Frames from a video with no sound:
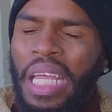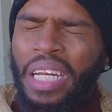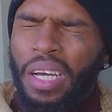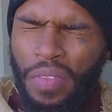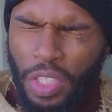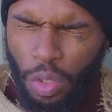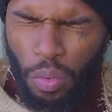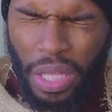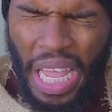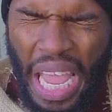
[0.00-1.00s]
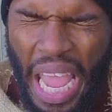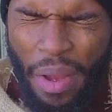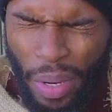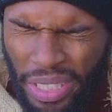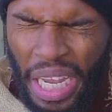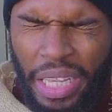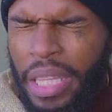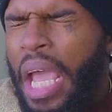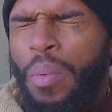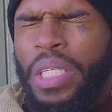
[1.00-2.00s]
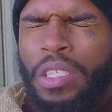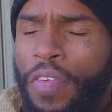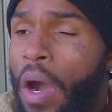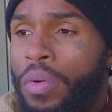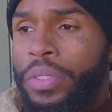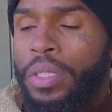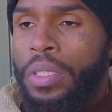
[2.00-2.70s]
they love the truth and rejected that which is false.